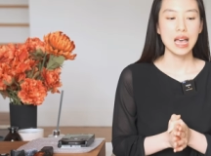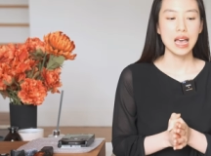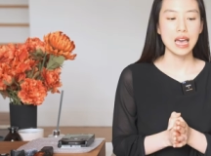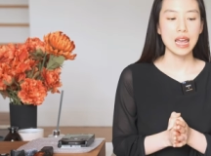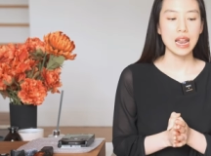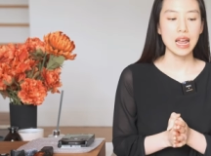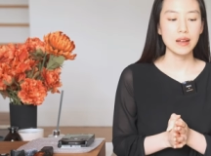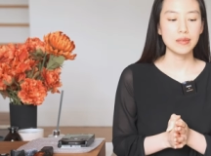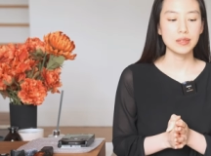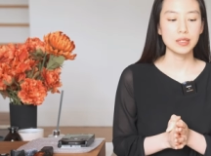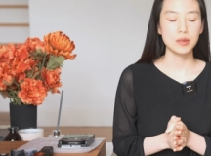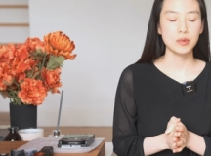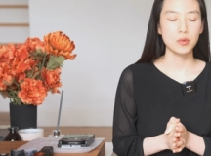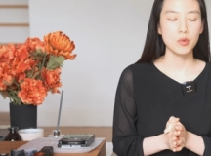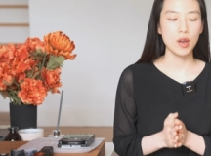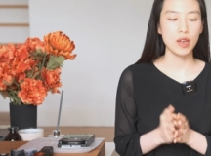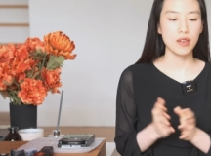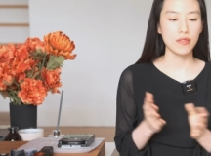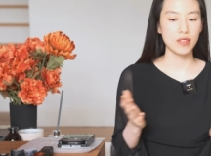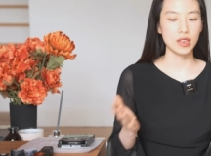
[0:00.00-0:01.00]
And after
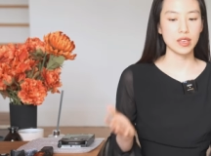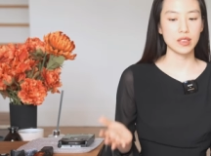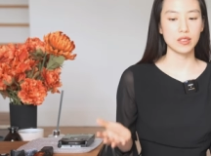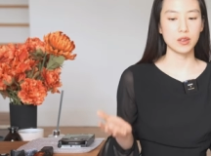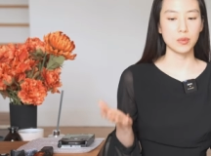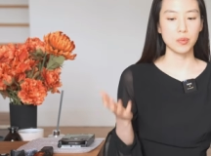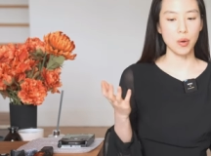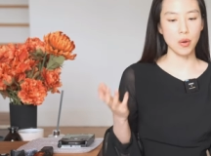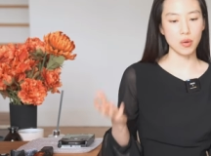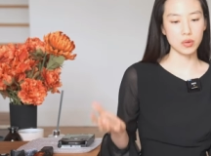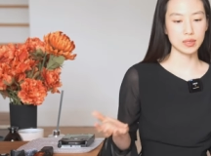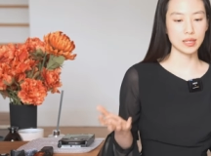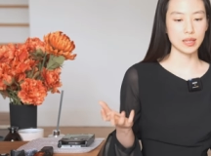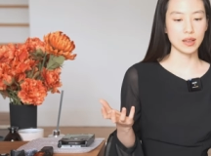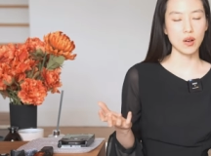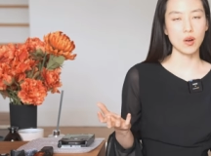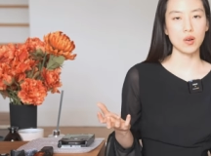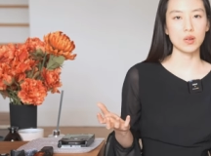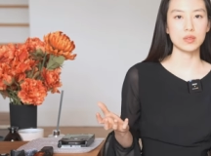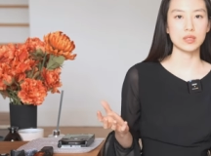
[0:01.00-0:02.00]
weighing the pros
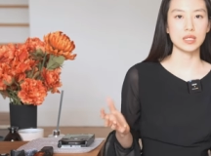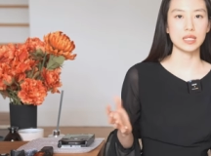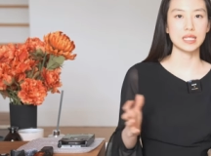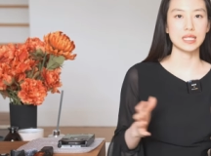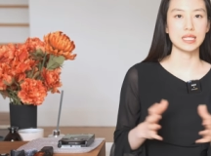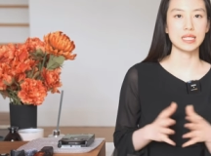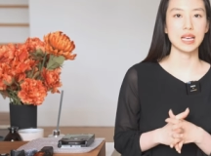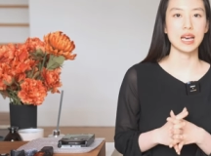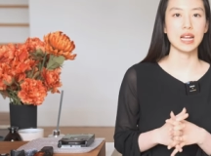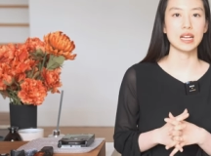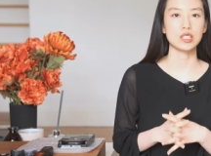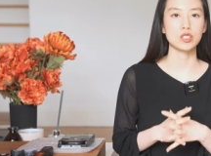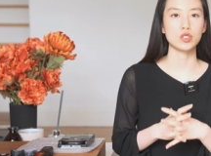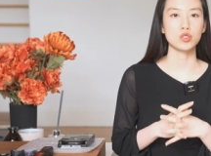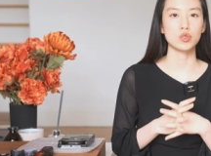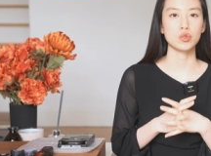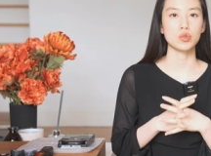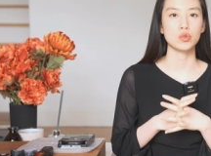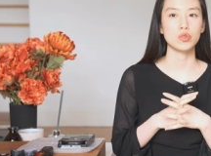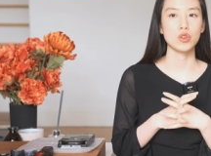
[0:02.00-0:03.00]
and cons, I decided
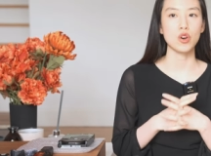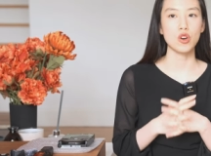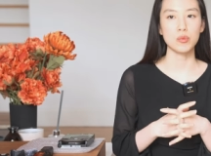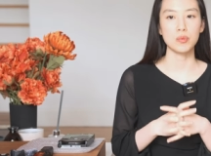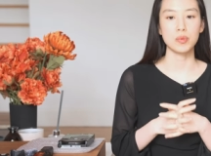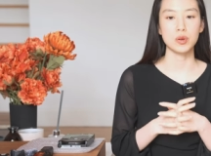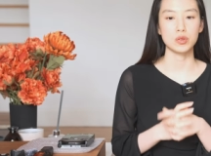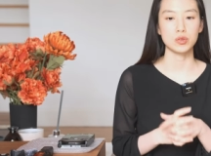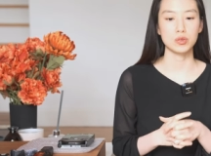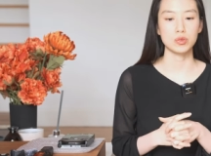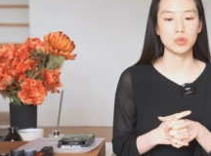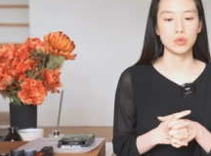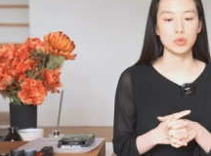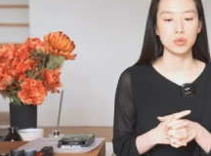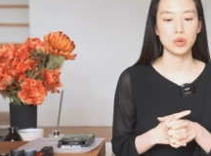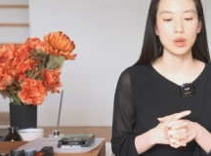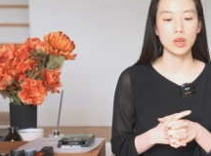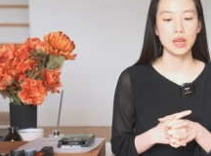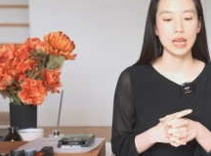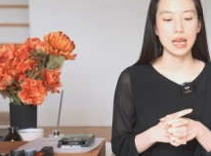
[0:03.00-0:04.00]
to not
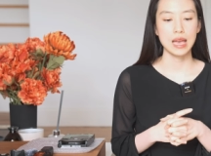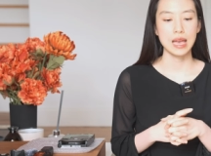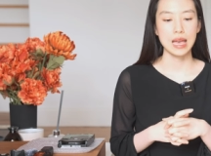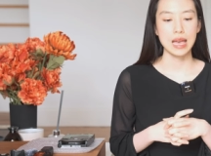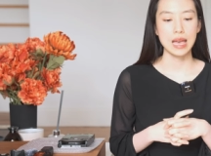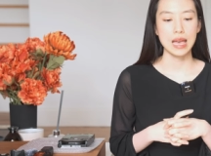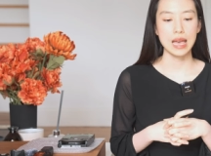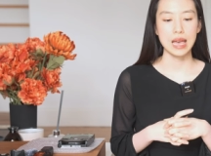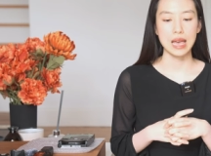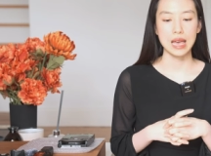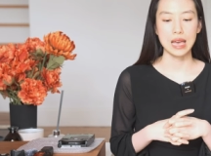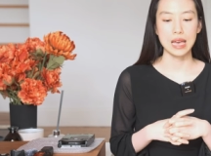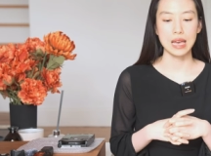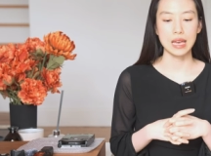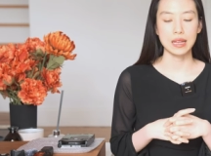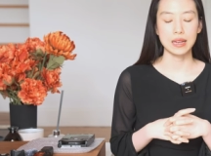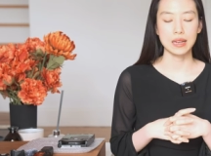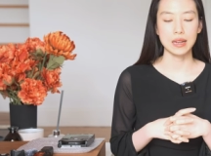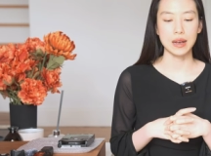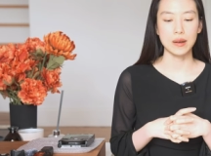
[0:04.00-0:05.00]
pursue.
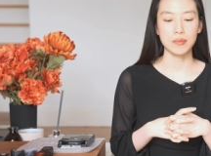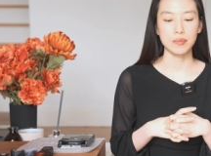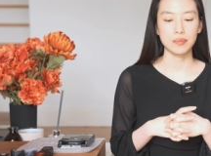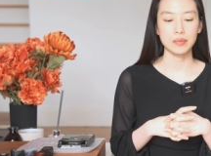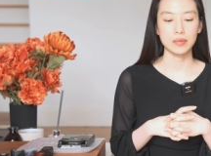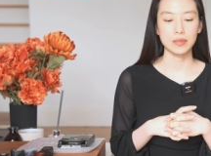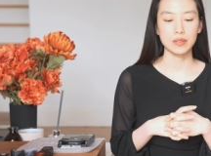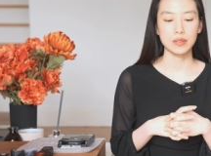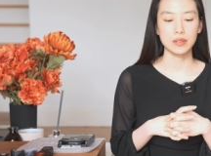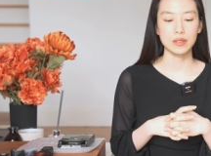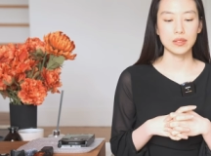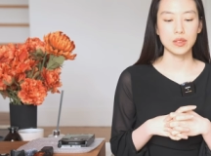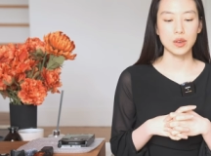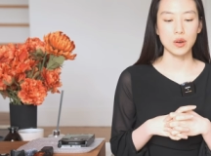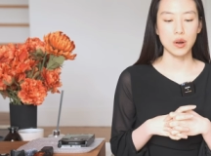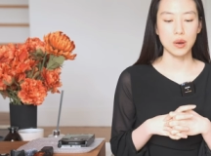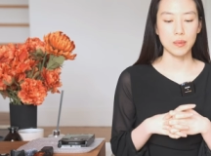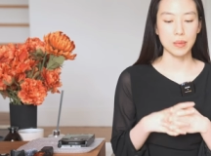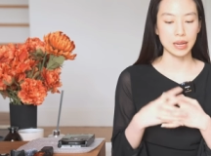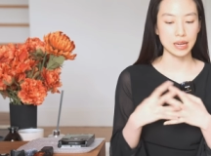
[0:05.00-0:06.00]
And um,
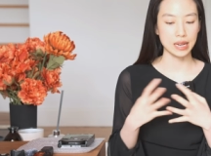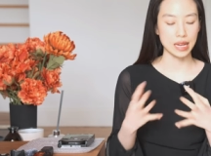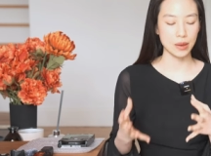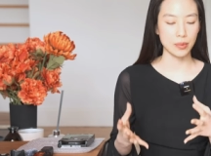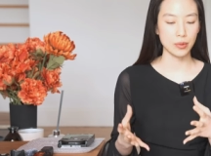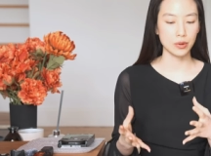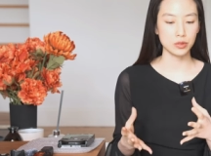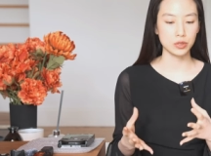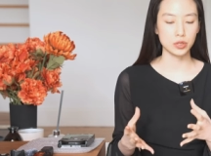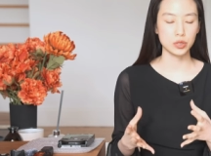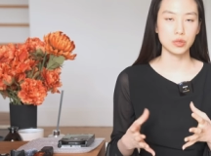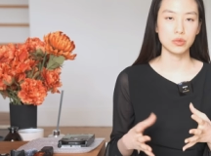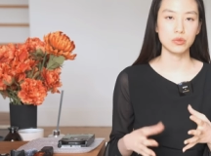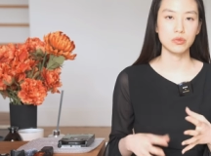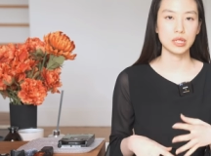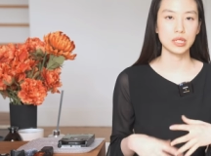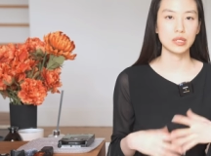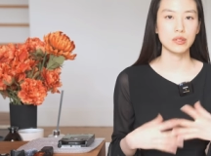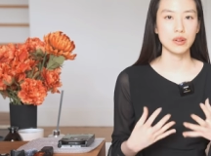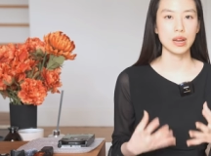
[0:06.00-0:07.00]
though I'm unable to
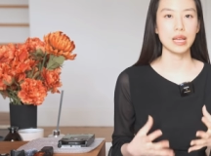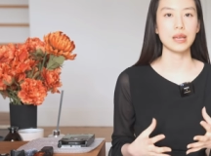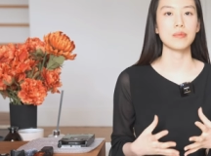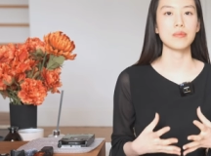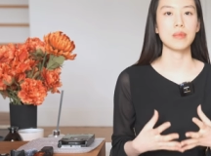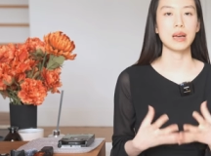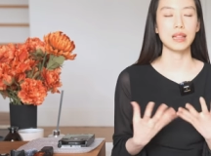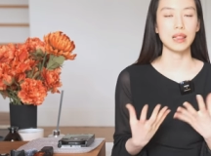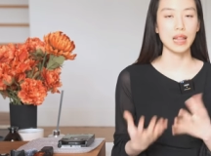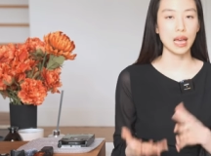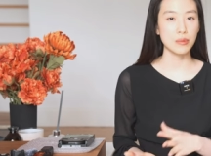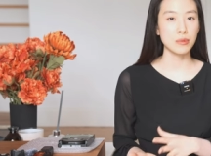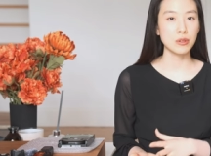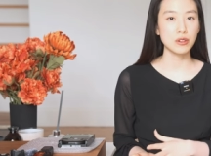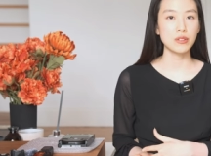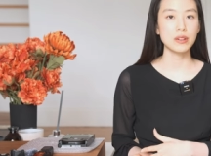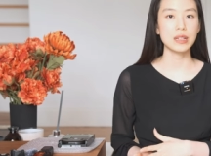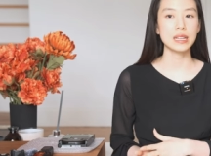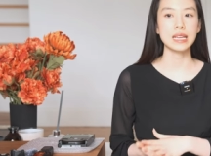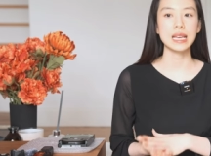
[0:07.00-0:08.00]
recreate my
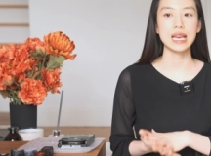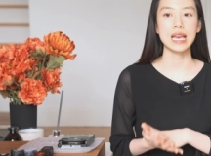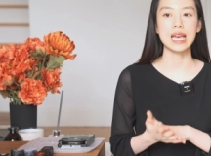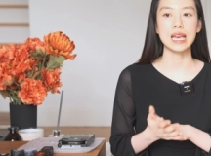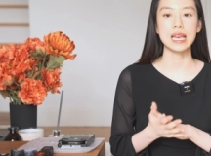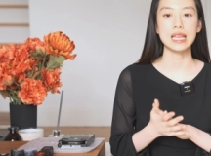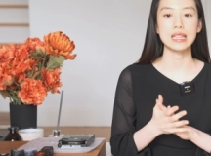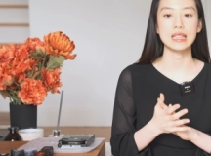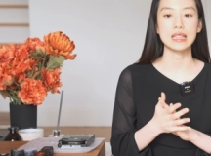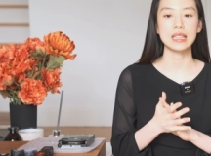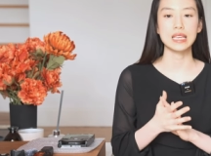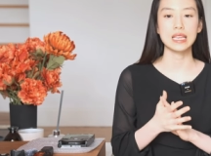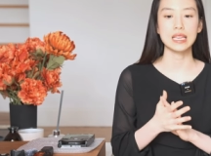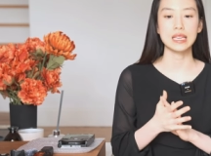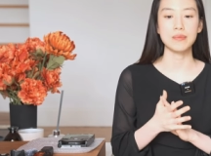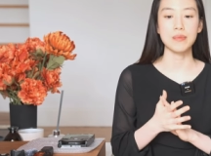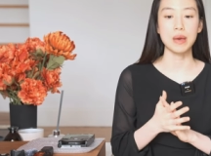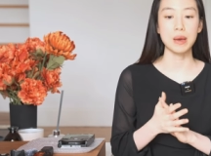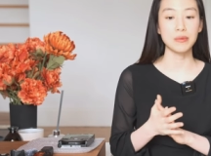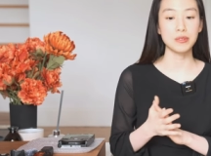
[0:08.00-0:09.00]
library and
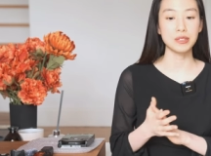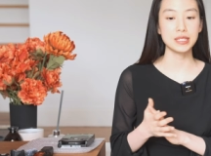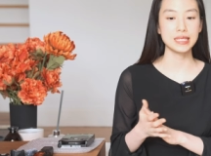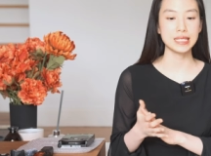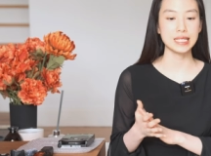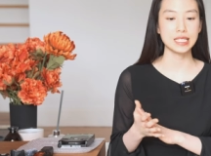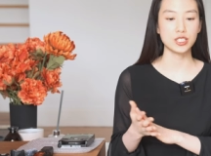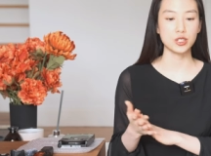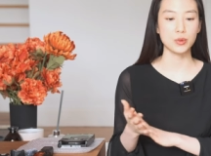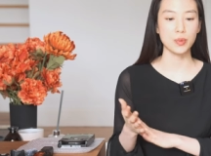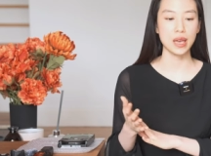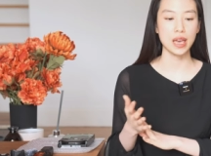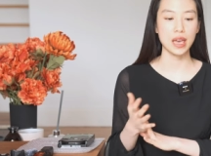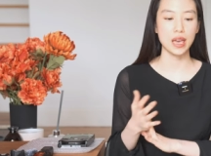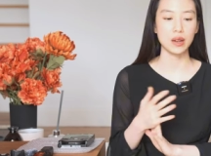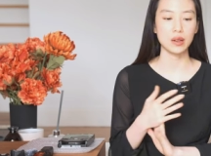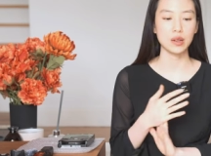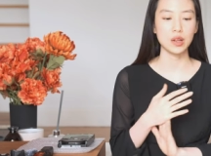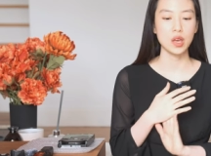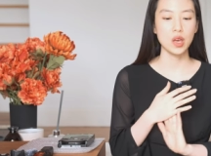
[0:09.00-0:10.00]
the memories in
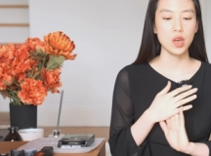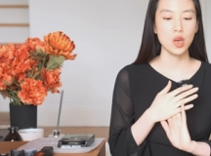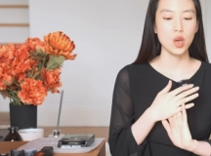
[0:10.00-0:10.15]
Japan